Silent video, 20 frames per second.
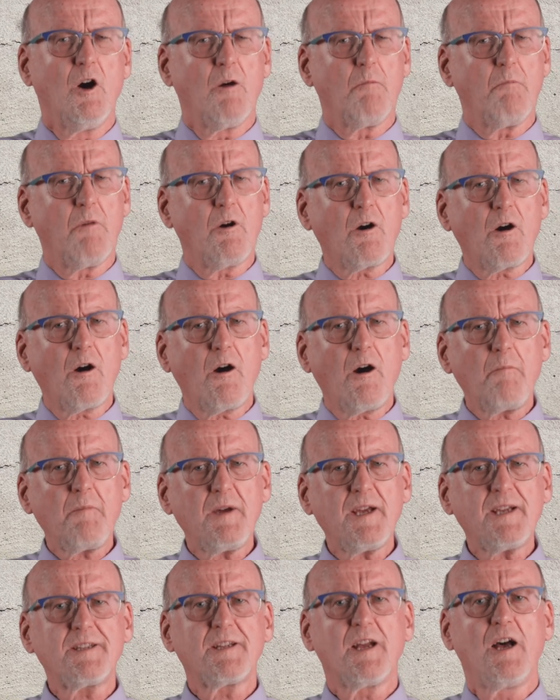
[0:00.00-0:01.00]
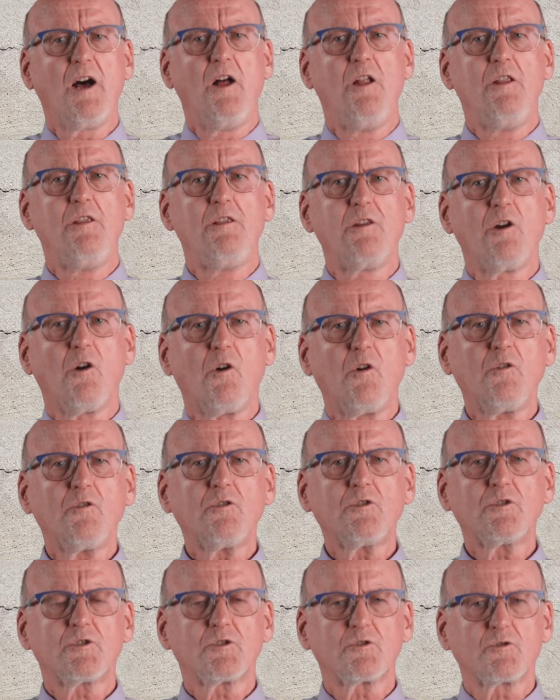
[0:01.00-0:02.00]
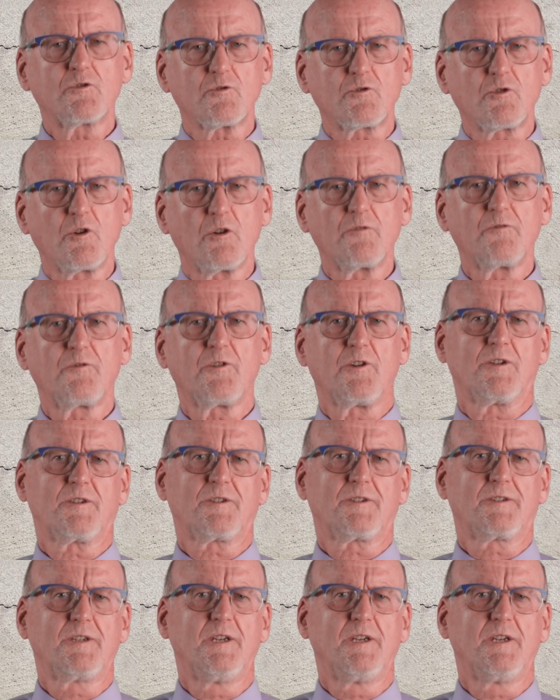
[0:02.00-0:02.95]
Muhammad longed to convert